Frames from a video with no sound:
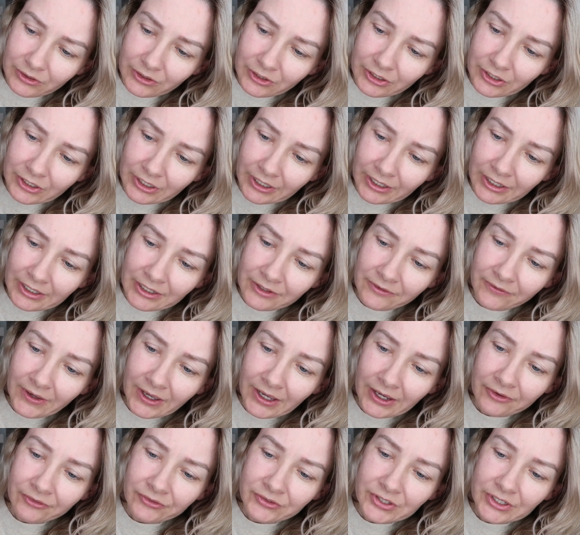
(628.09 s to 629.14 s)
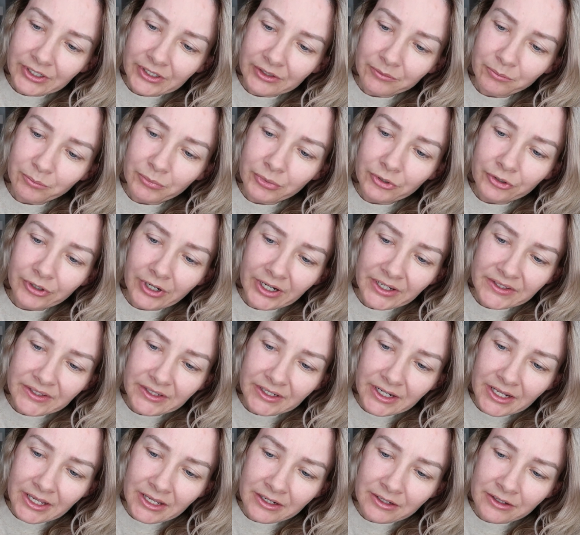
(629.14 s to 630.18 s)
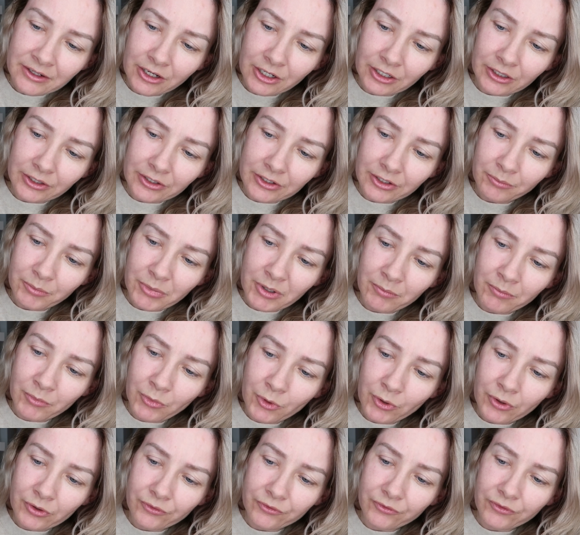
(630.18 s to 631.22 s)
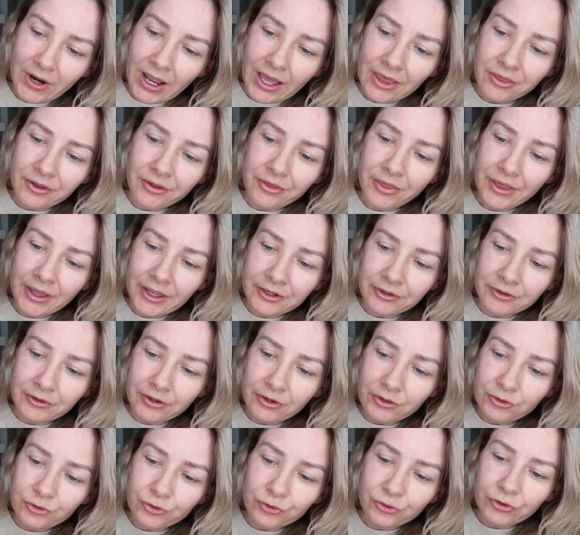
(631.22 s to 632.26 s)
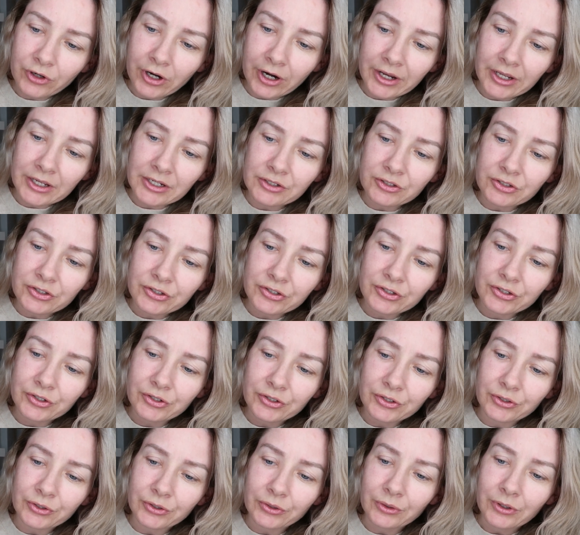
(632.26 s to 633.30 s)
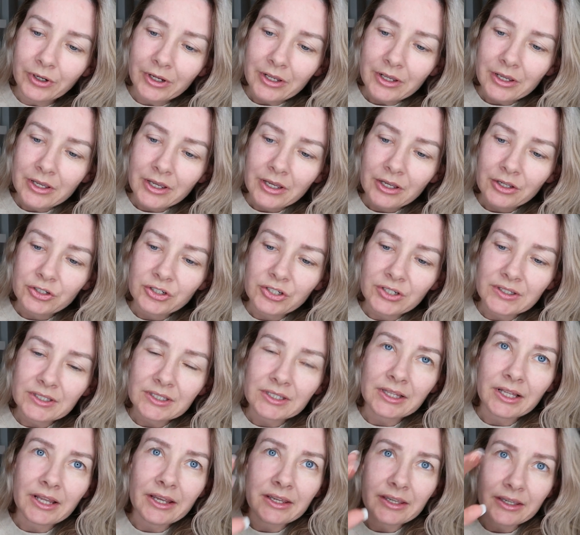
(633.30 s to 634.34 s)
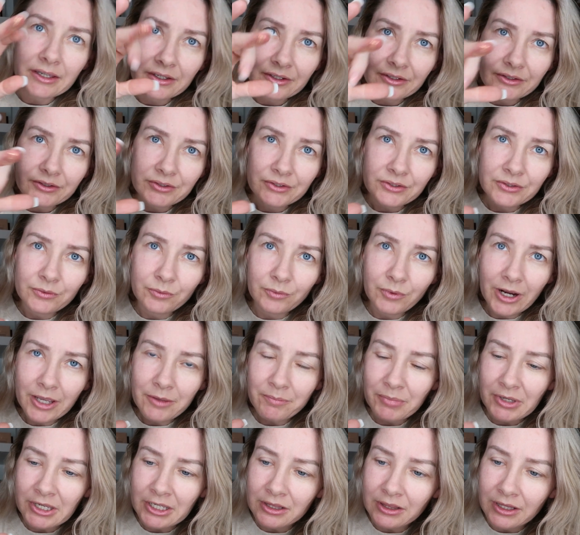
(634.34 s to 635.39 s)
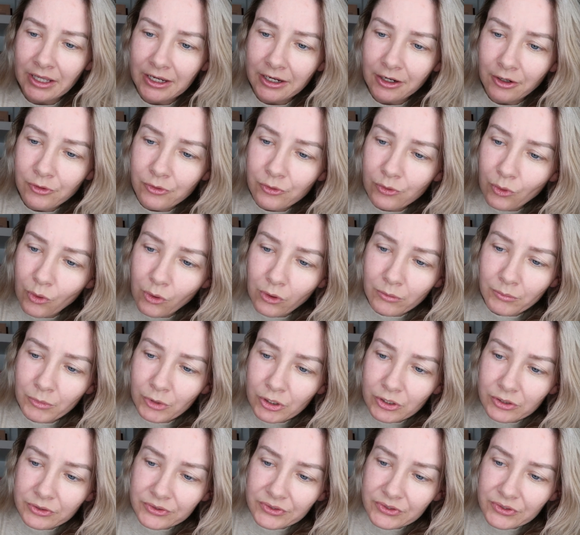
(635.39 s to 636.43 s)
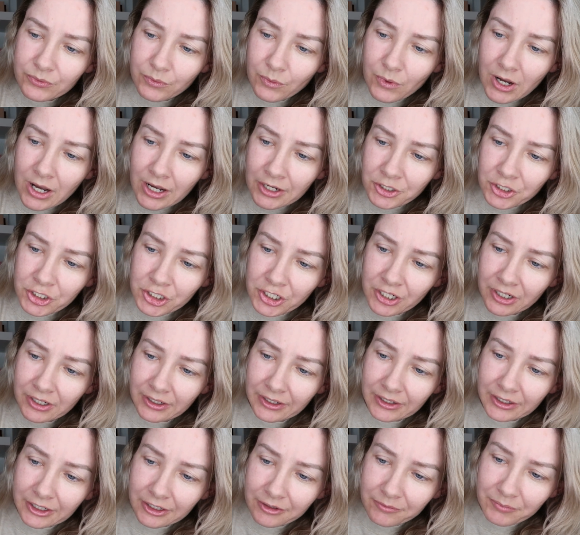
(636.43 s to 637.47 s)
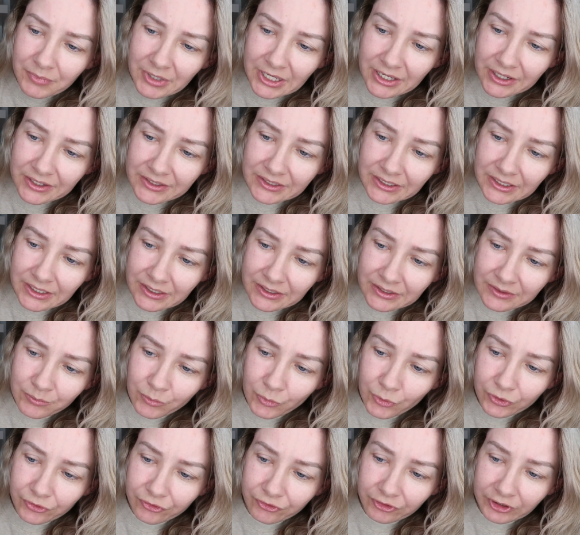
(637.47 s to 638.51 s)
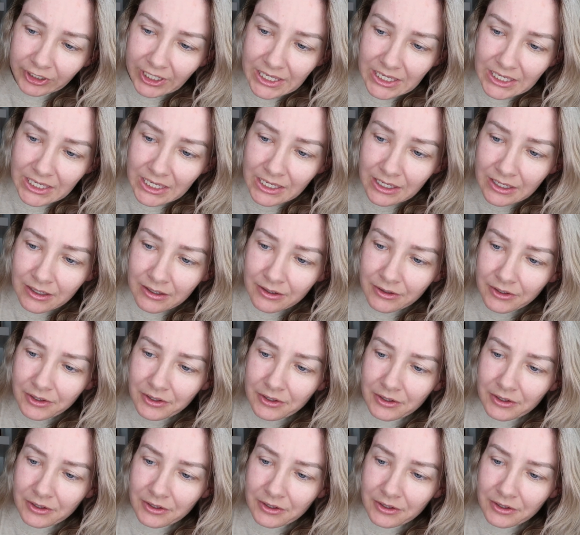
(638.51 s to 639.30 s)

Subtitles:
you kind of have to press it in a little bit more rather than trying to just like swipe it like a normal swatch, because it is more flaky.